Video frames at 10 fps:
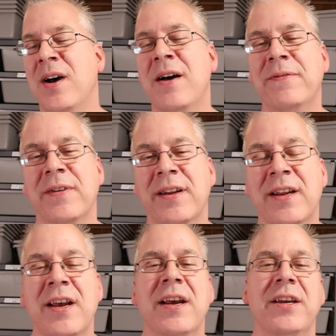often
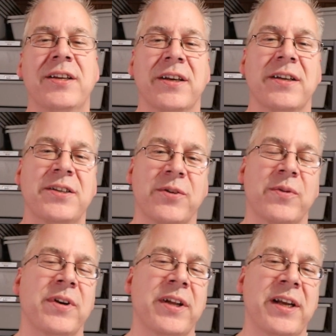to
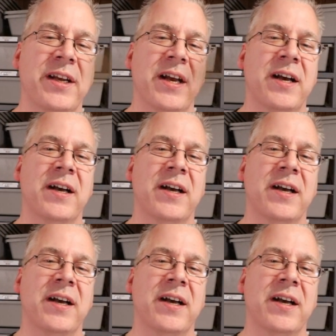really